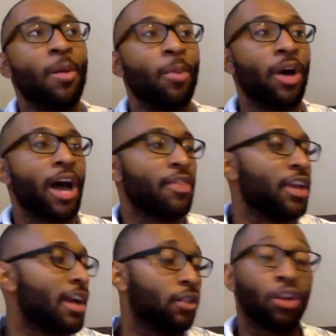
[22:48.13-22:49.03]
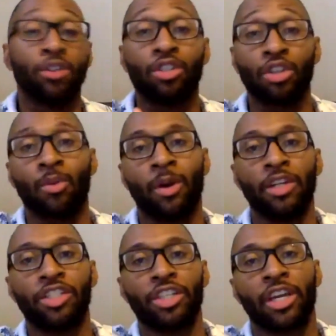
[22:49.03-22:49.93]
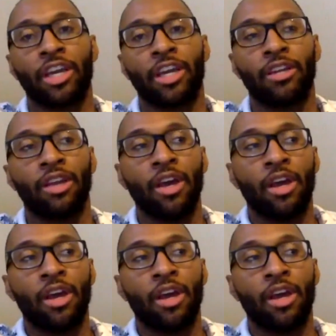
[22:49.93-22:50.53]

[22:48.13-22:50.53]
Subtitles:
But I think I've learned so much, and,